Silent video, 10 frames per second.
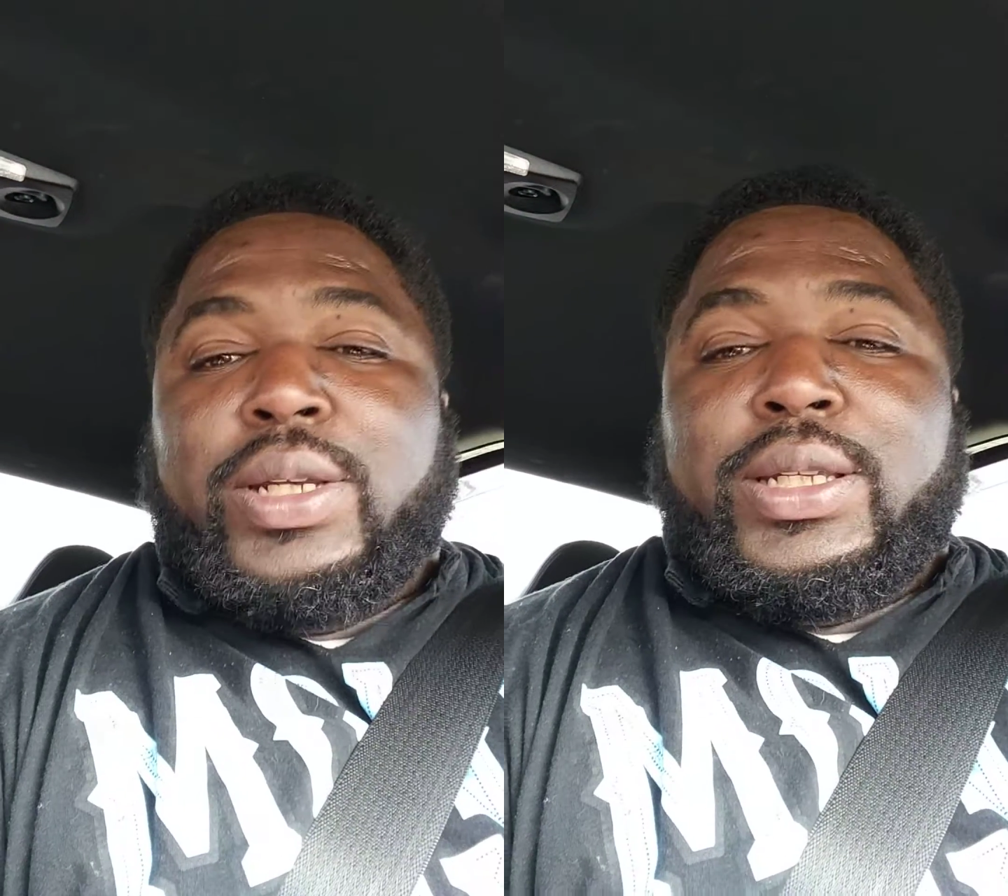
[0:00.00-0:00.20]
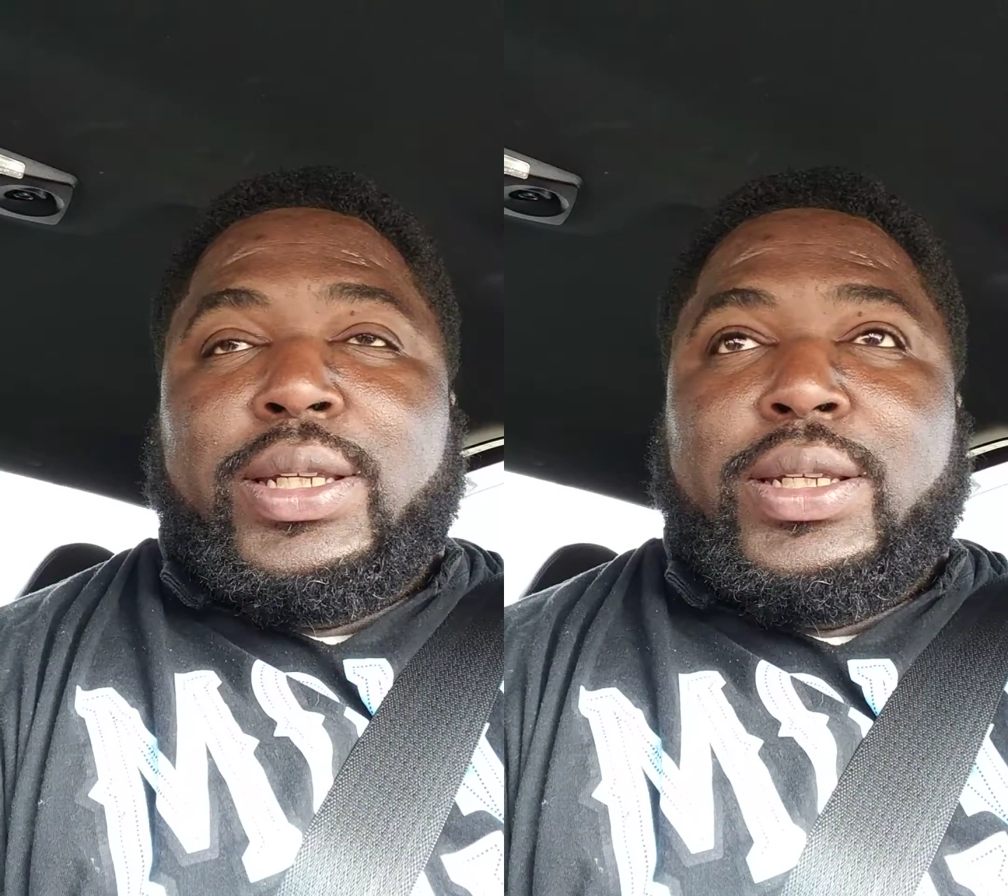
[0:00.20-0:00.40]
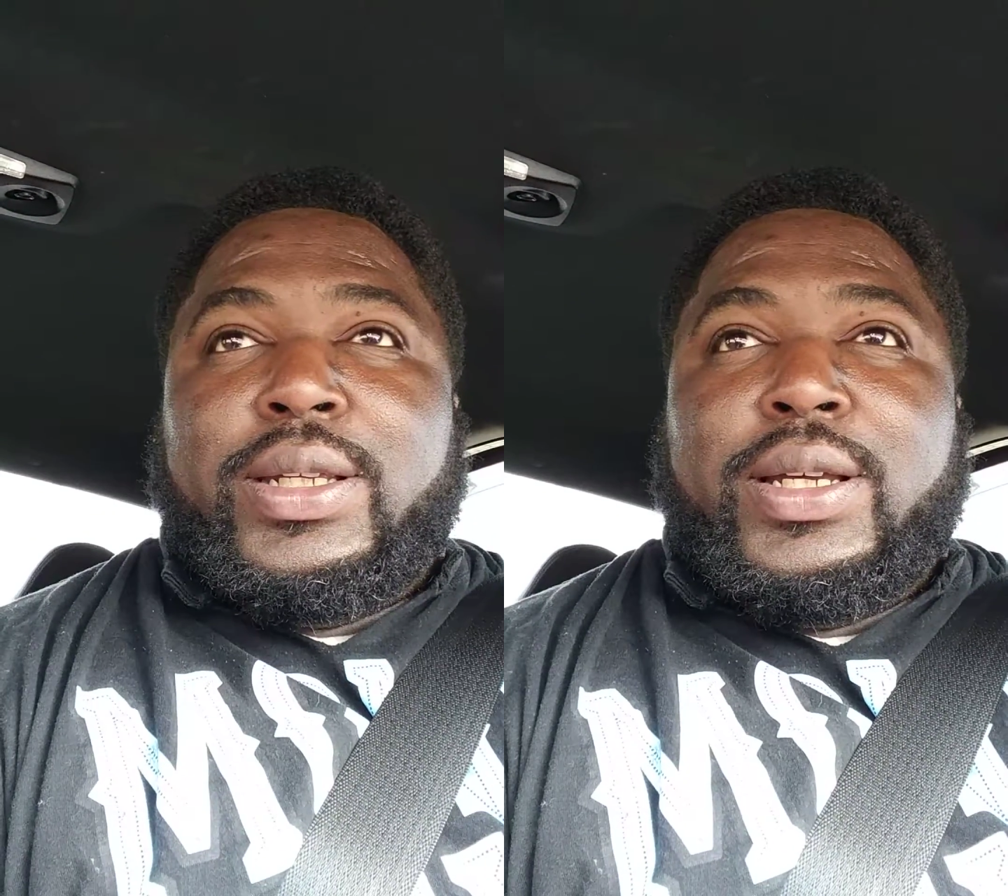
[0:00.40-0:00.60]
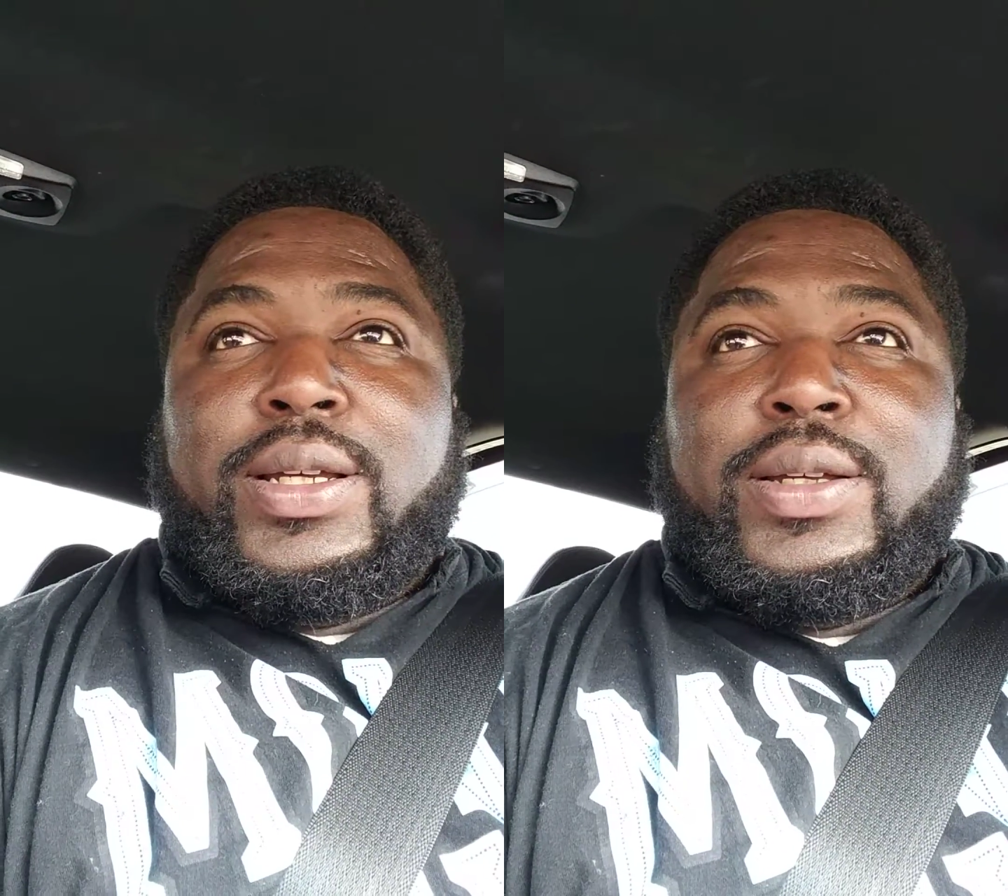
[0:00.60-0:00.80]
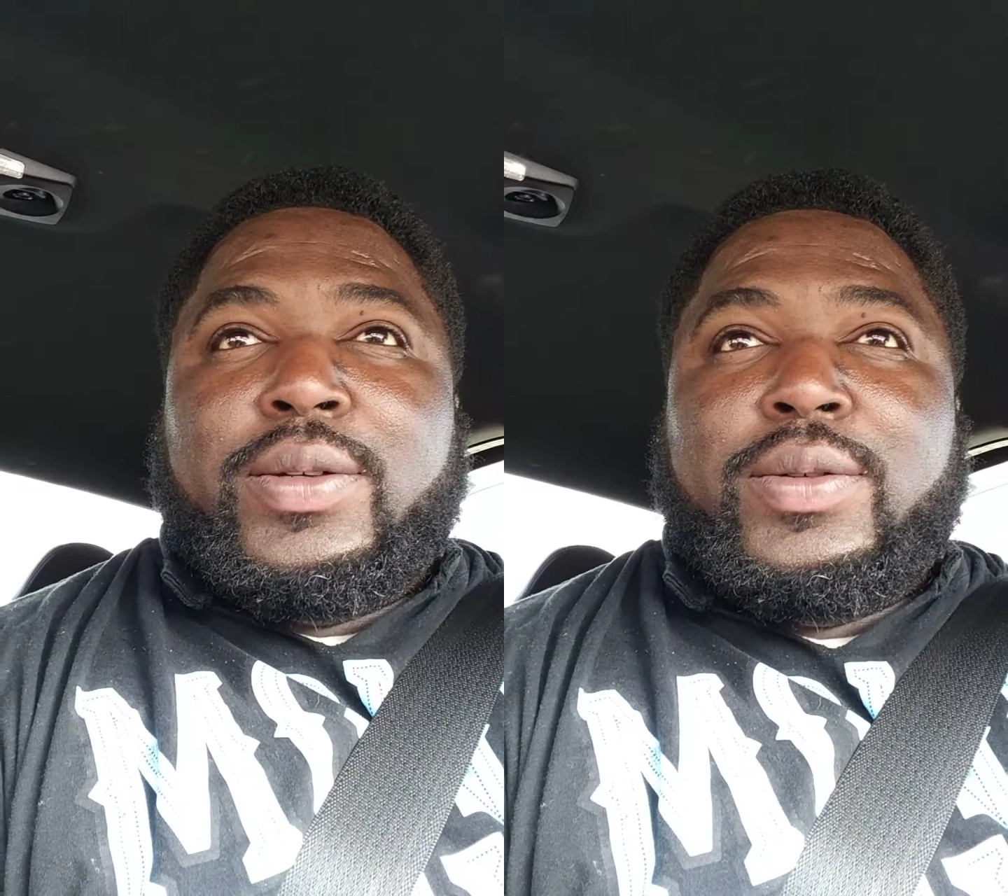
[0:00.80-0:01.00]
This is
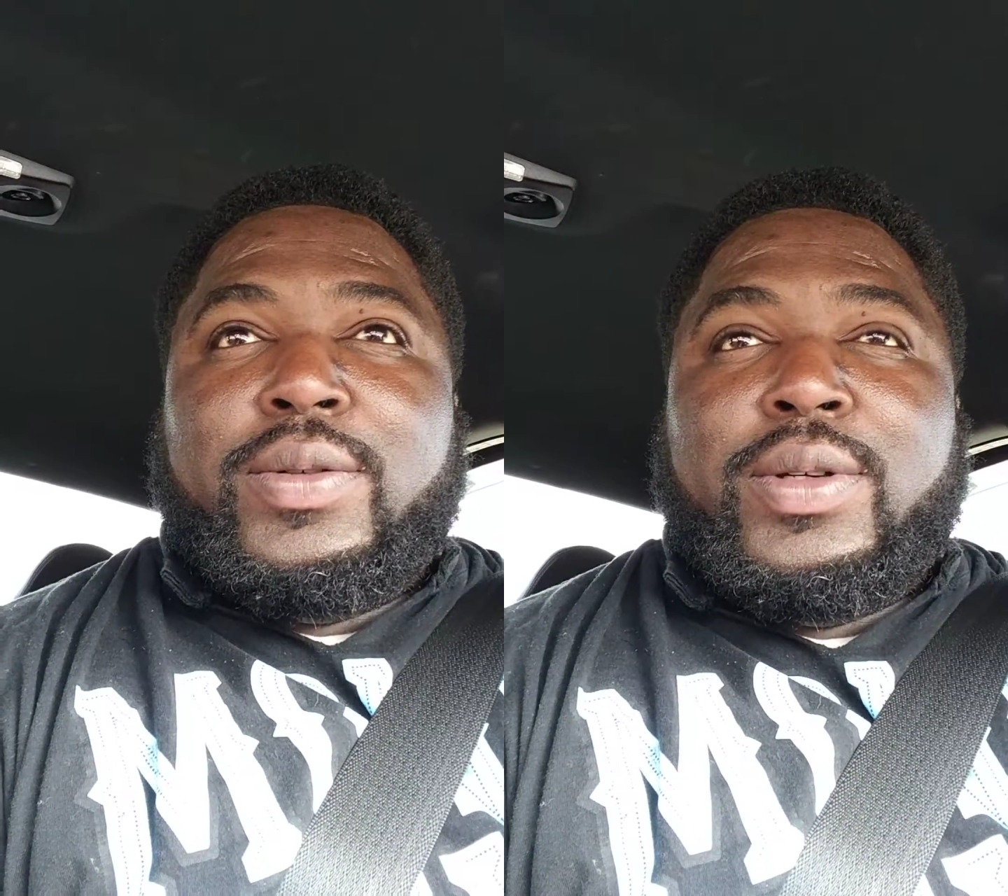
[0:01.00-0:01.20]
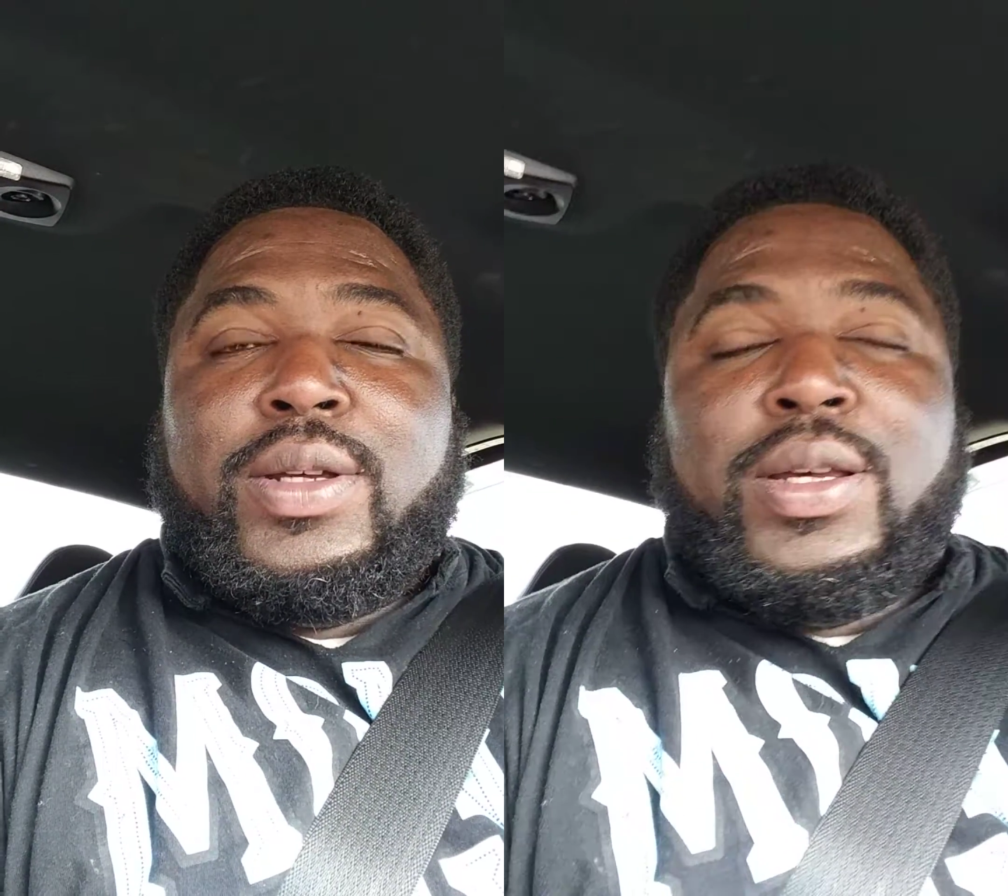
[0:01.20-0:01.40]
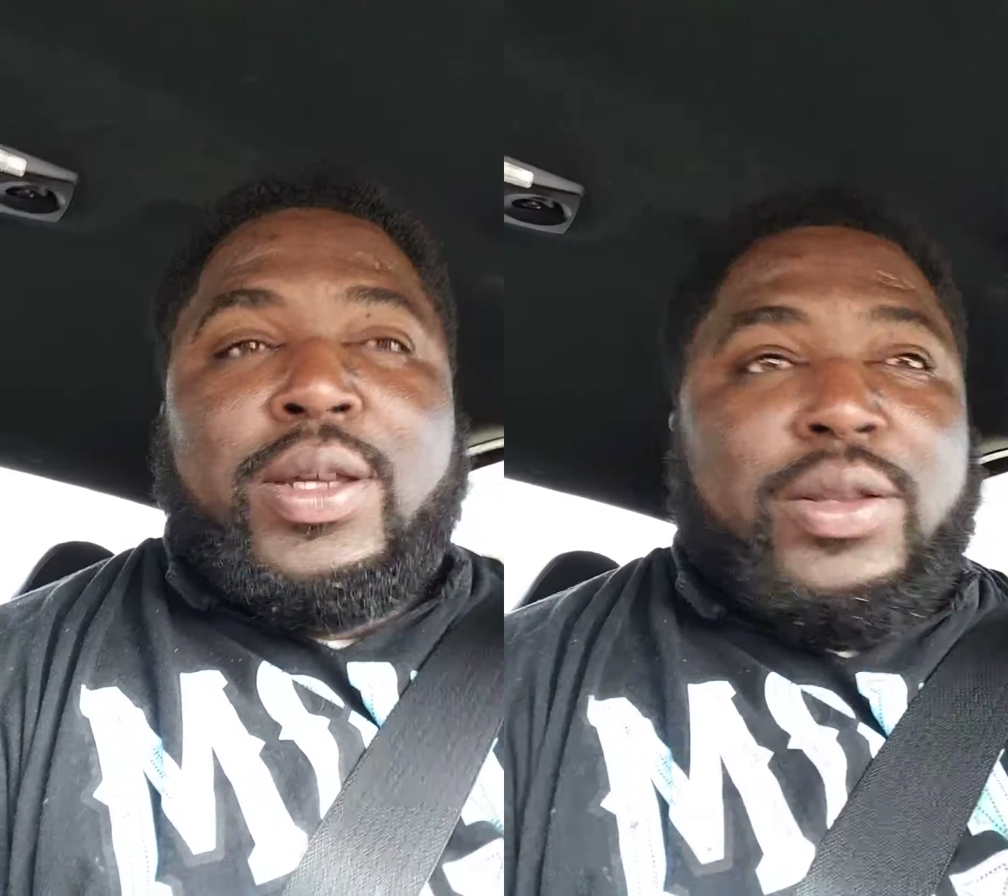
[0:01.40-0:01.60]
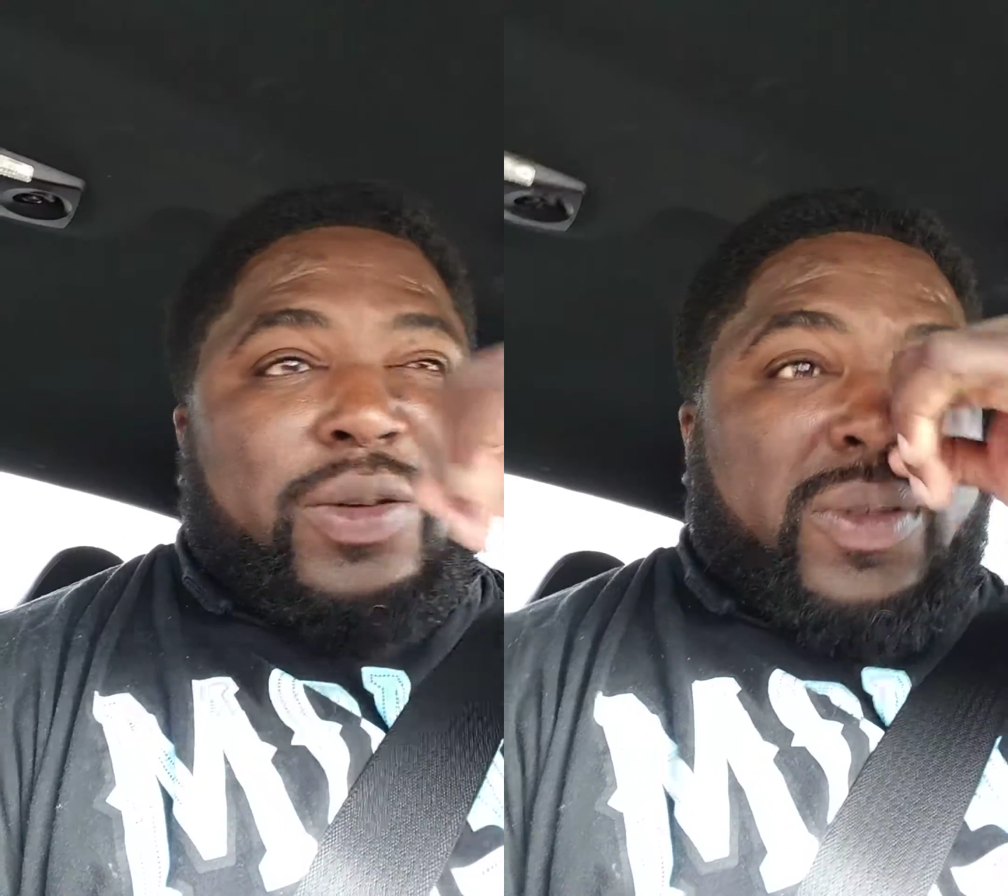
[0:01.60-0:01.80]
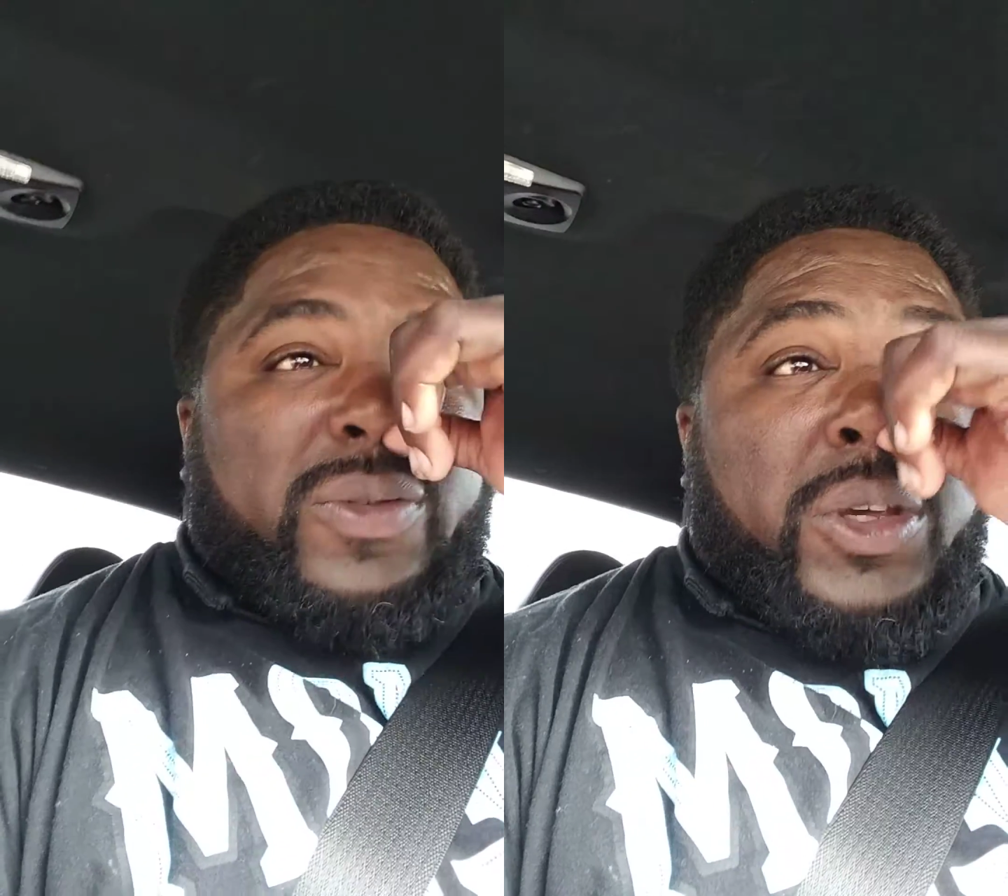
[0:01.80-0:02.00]
the
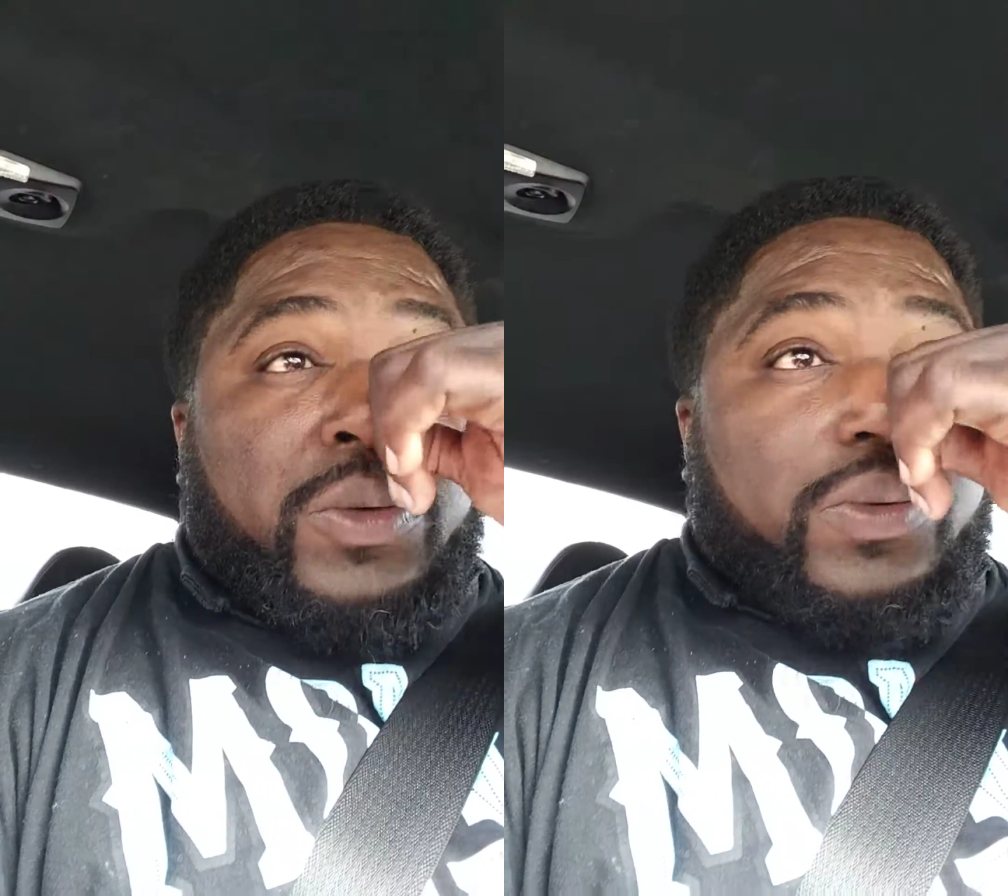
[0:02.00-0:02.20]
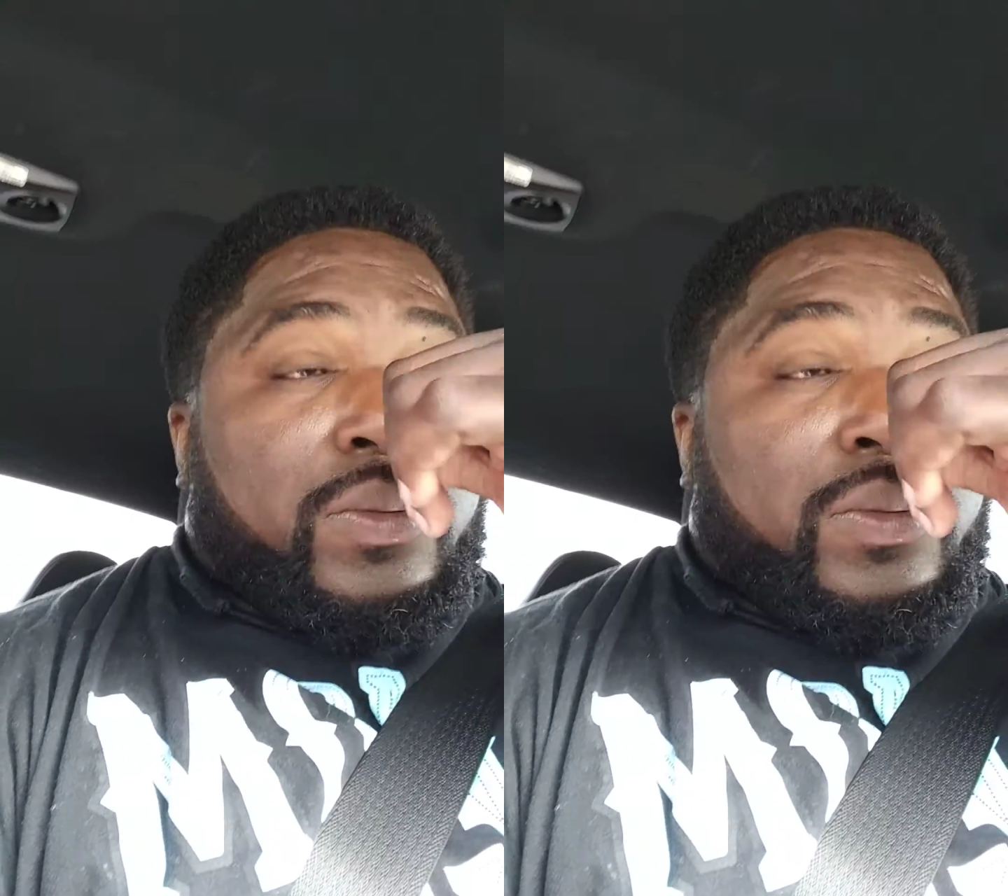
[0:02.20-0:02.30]
review.